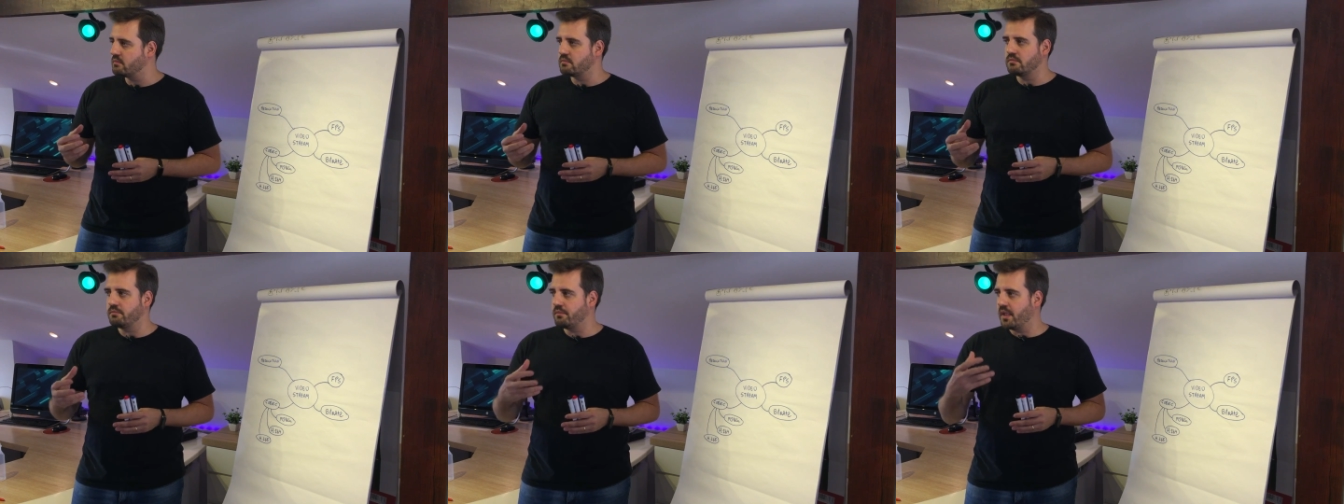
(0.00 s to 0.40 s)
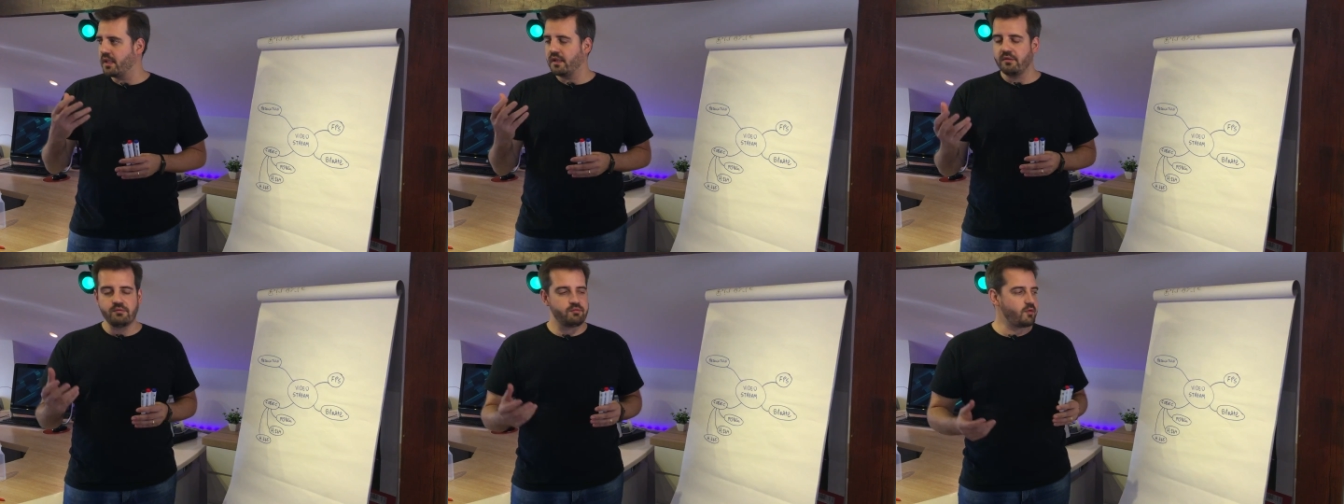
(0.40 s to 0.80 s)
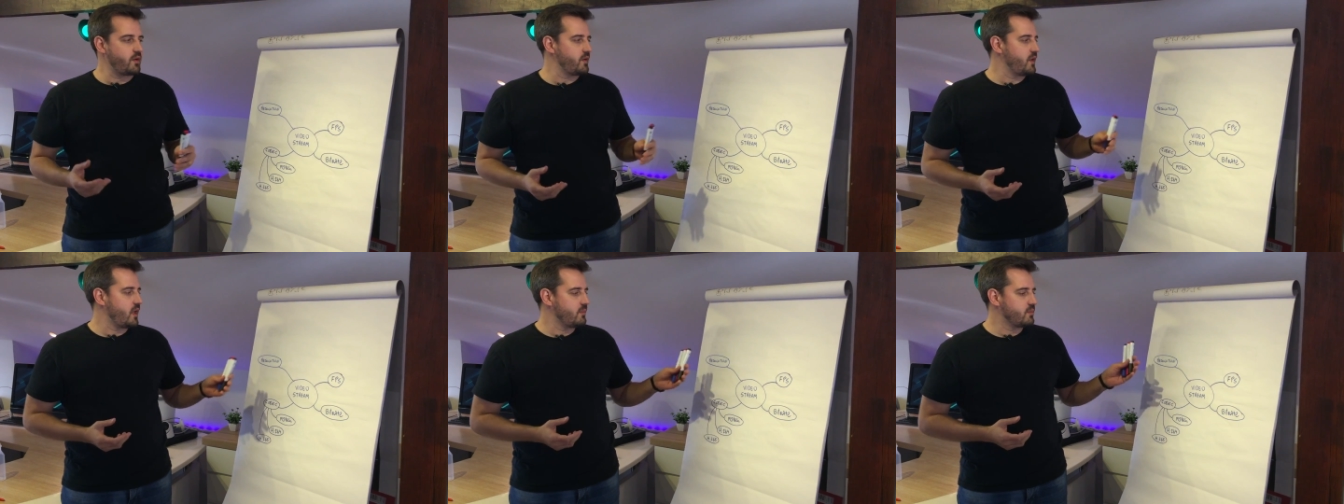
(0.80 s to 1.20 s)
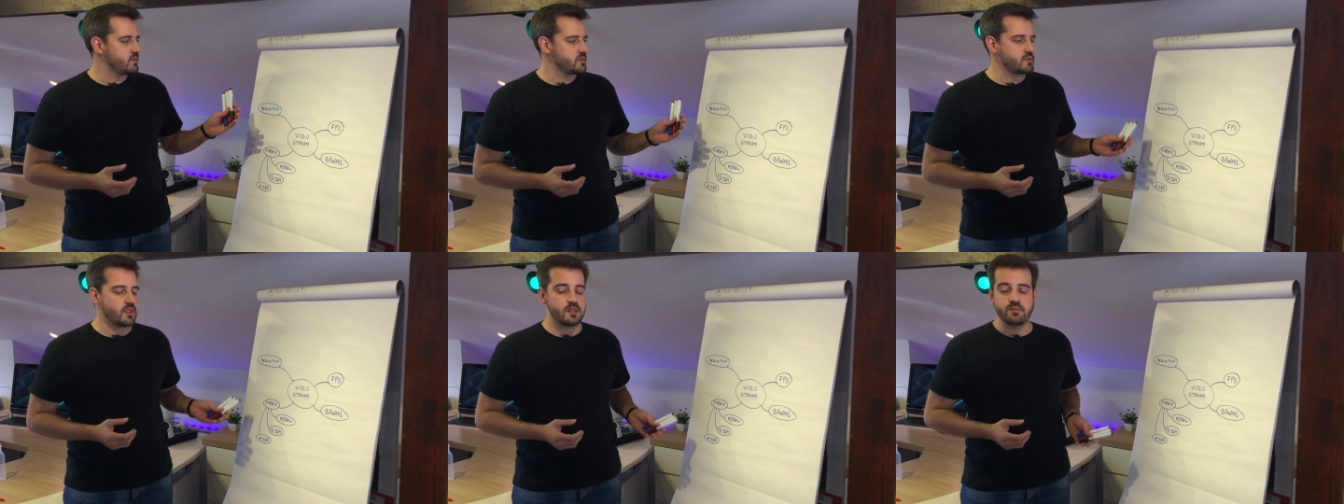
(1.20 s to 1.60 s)
many
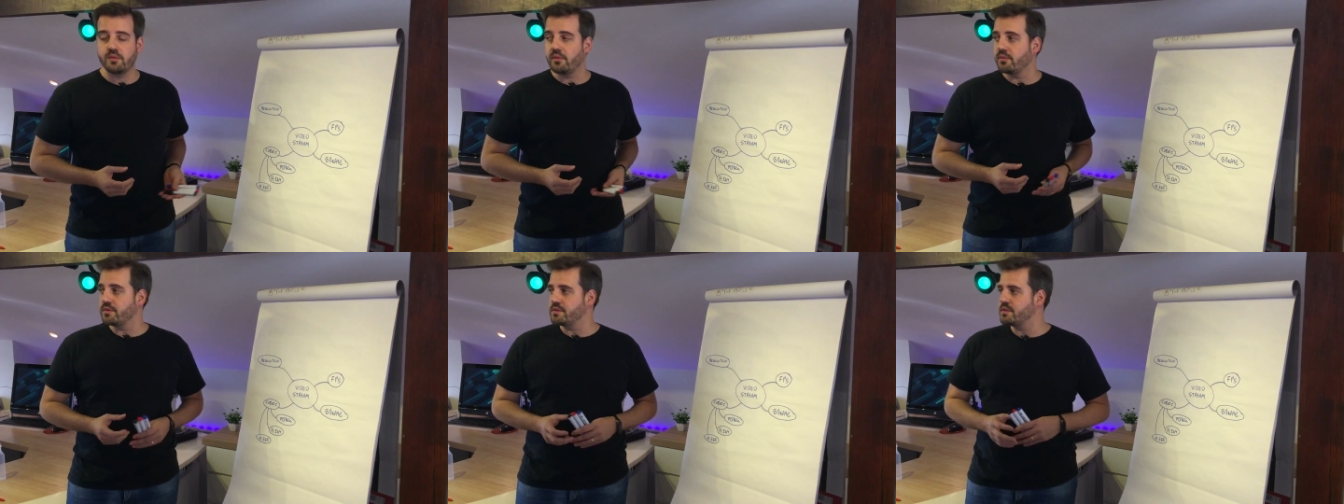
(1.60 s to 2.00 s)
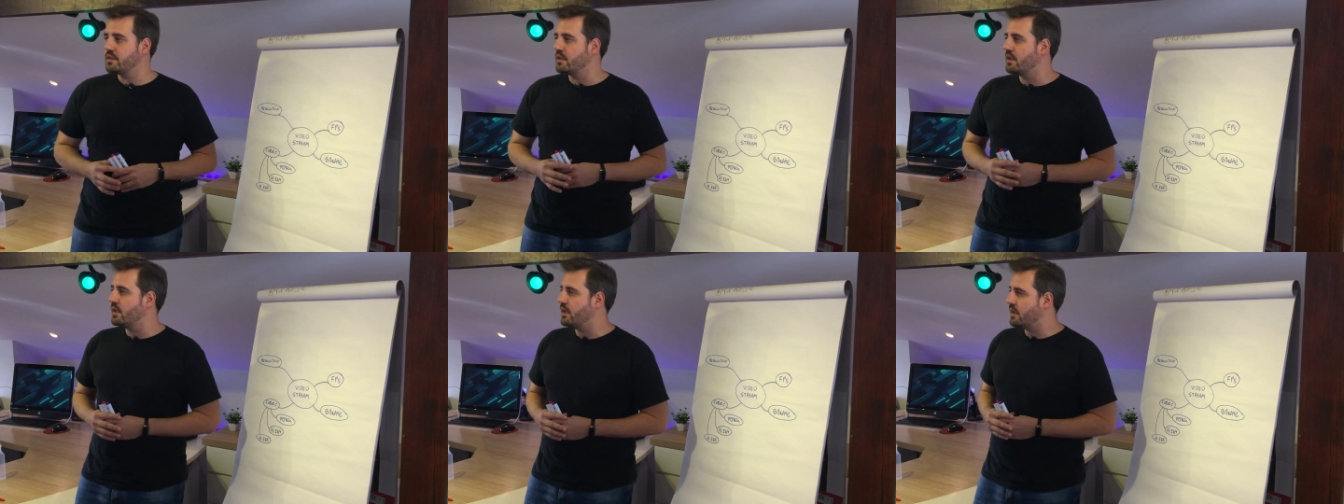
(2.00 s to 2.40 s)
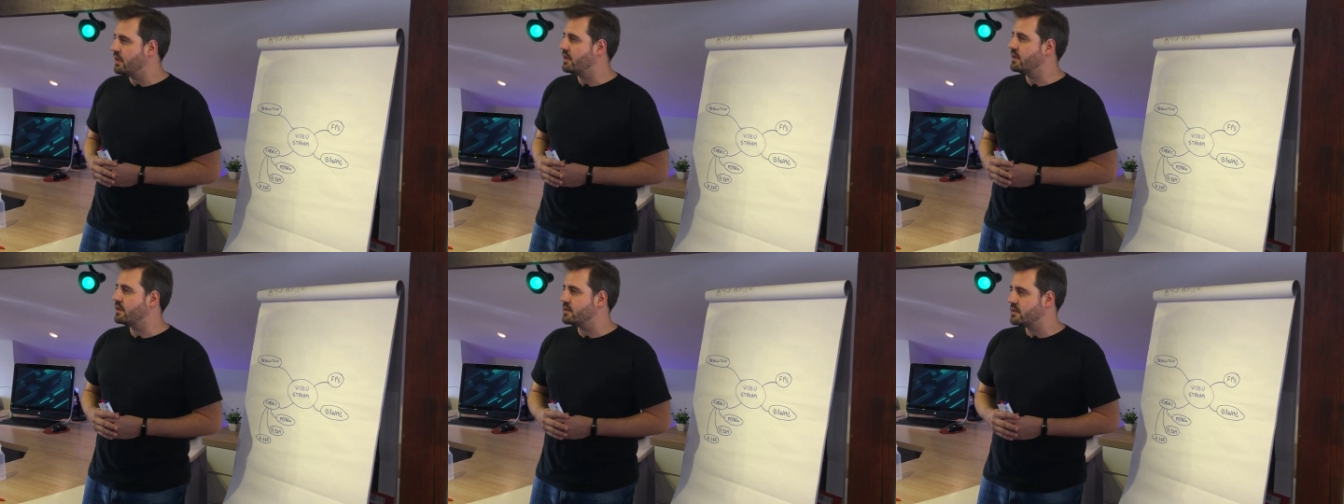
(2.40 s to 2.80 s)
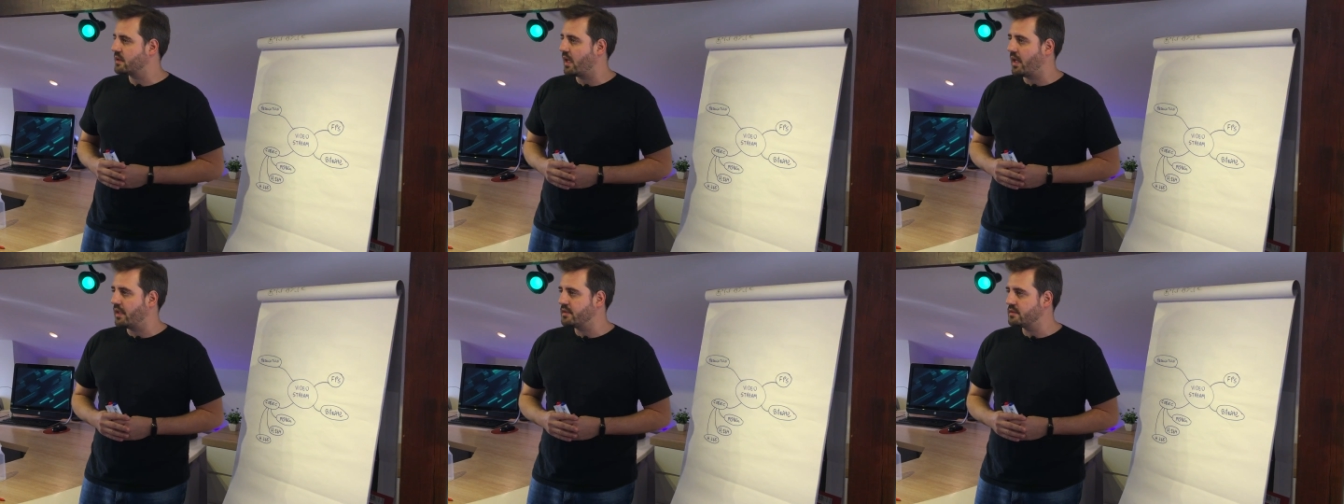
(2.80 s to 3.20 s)
variables that we will see here in this
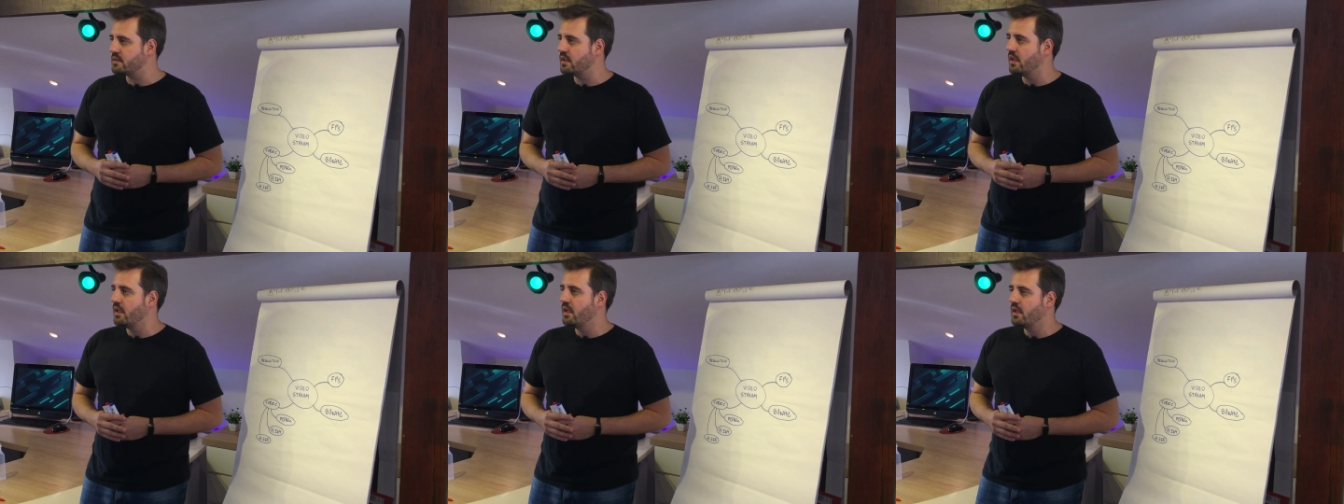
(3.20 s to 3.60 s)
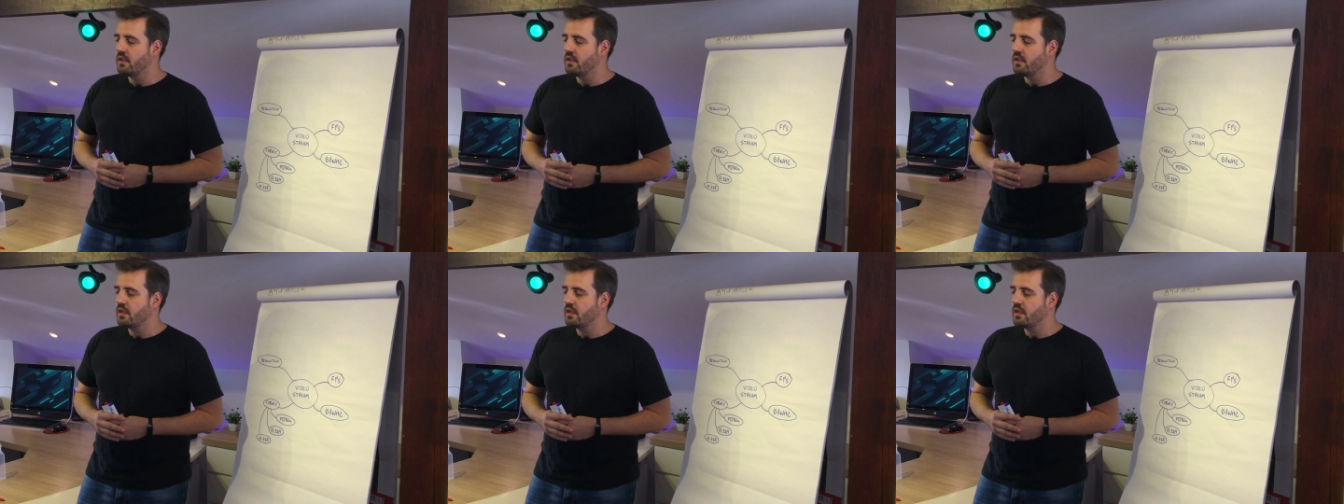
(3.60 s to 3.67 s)
class,